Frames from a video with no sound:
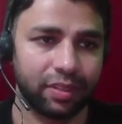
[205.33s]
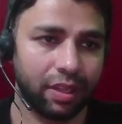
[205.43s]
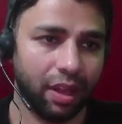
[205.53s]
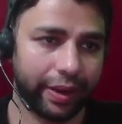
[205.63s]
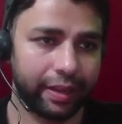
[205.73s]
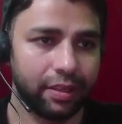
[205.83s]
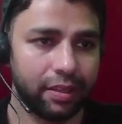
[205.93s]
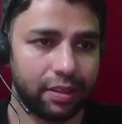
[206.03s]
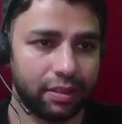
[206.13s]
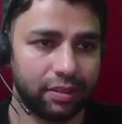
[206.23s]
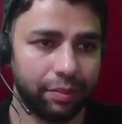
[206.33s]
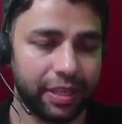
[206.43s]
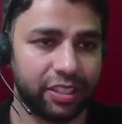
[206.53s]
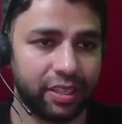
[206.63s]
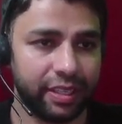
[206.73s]
Okay, the
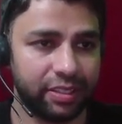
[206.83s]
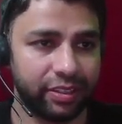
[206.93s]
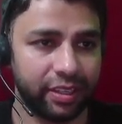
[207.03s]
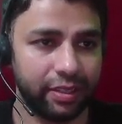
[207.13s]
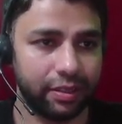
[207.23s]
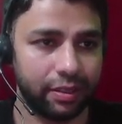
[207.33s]
measure is run.